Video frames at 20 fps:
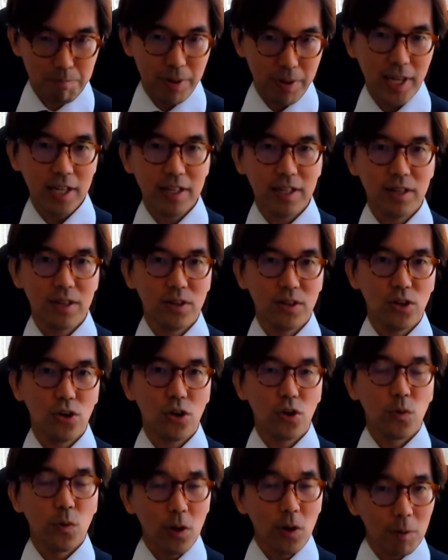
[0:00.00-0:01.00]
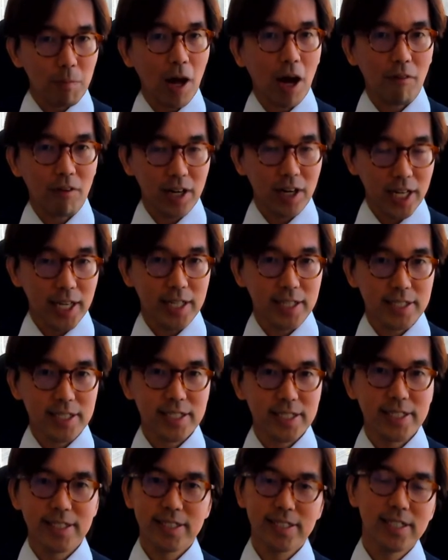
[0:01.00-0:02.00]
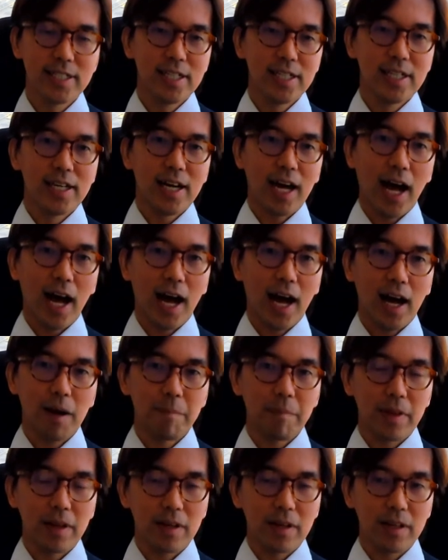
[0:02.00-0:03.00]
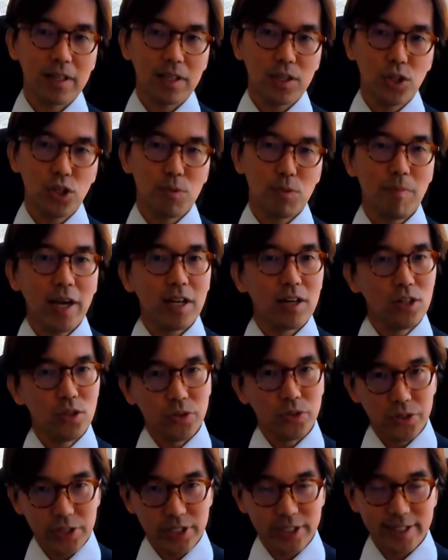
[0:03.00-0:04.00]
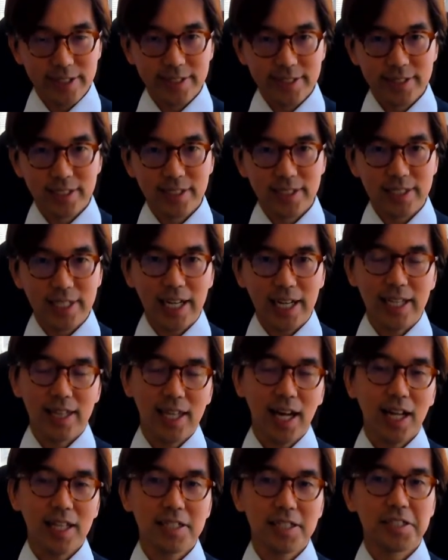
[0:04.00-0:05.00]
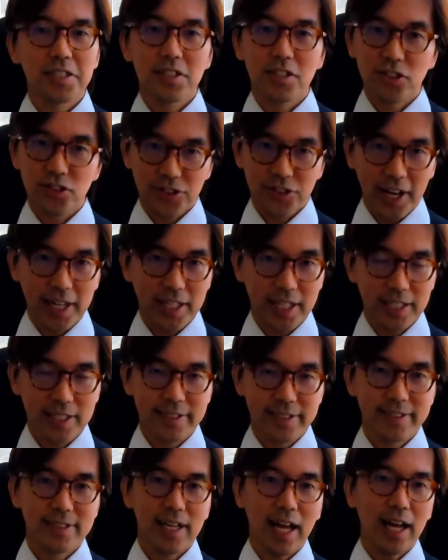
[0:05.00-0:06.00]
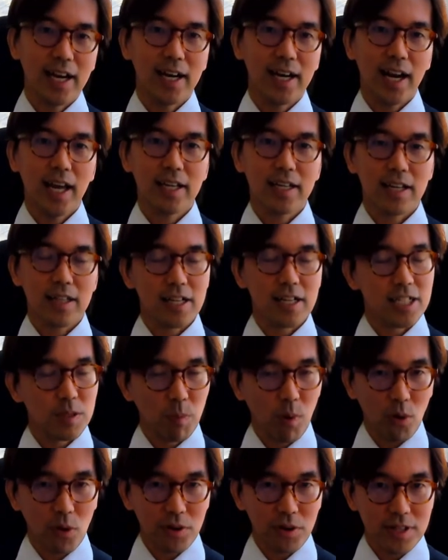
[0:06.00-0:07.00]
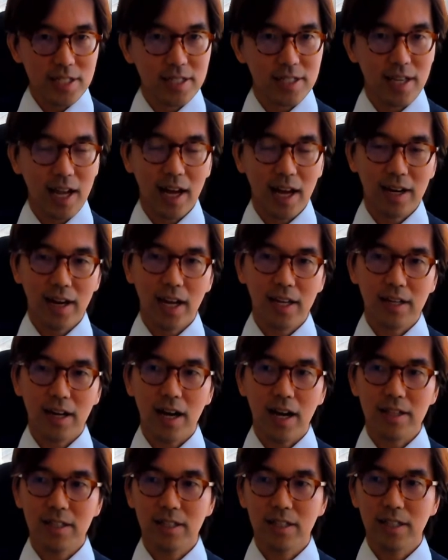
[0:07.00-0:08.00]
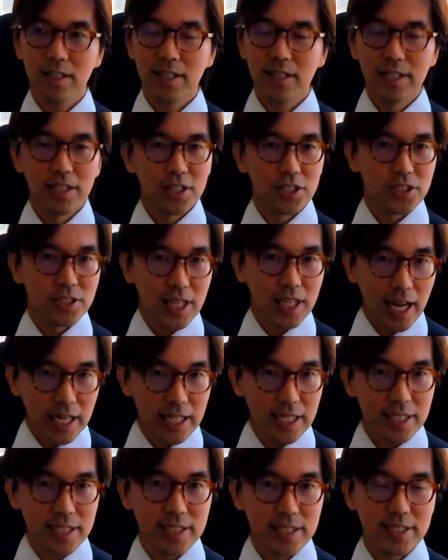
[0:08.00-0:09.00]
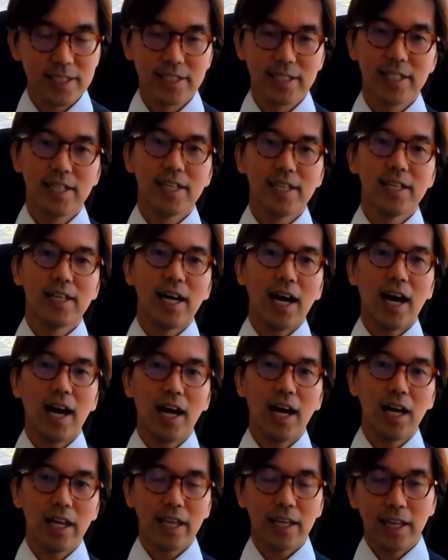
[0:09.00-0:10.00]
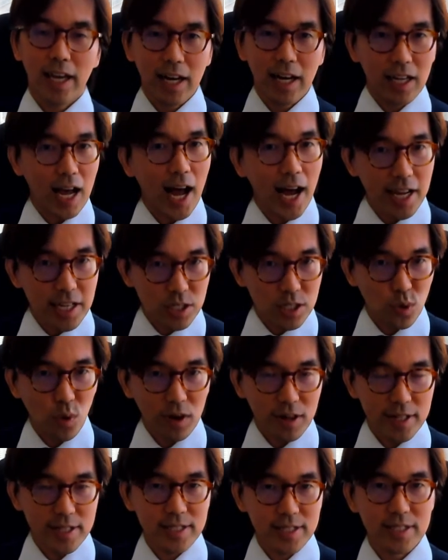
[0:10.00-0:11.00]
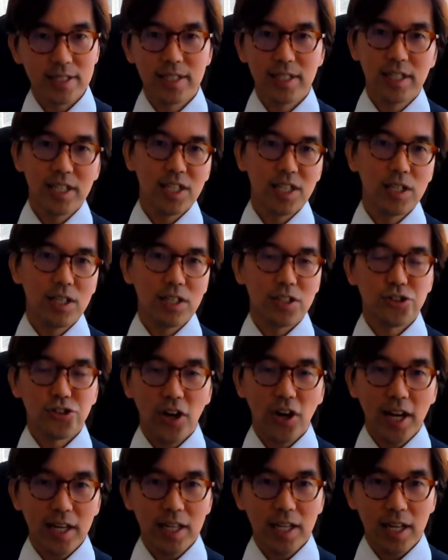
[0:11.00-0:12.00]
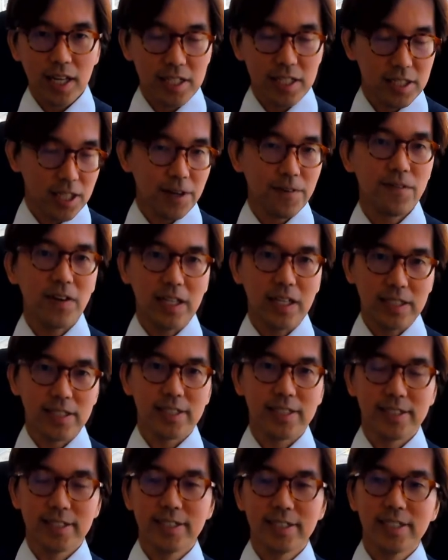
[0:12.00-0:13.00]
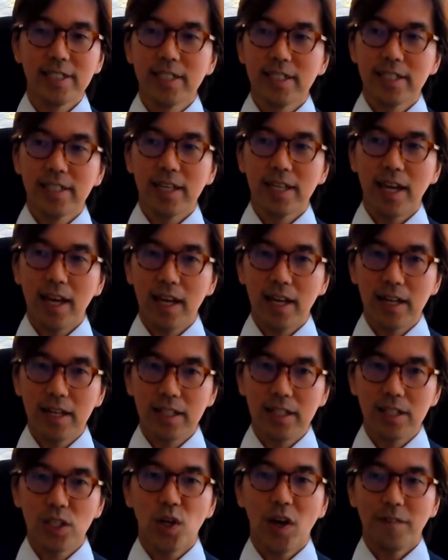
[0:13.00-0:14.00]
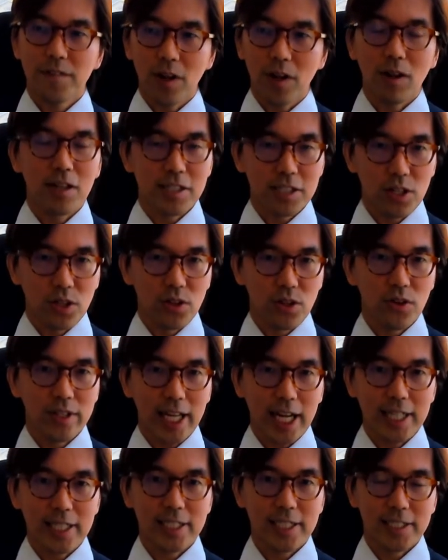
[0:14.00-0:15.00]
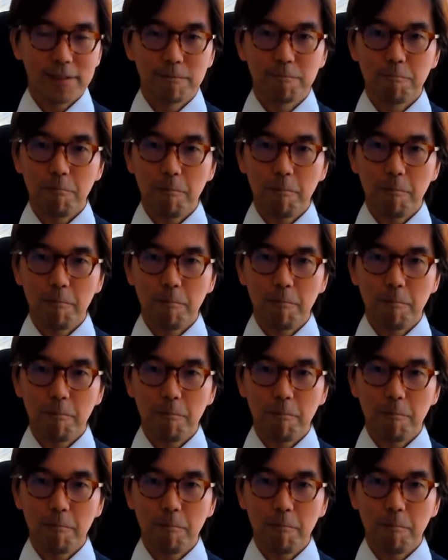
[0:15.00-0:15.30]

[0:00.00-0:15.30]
big your willpower is, um, you may lose, and that's trading. Unlike other sports, unlike other studies, uh, in getting high scores, trading is different, and you have to also know that.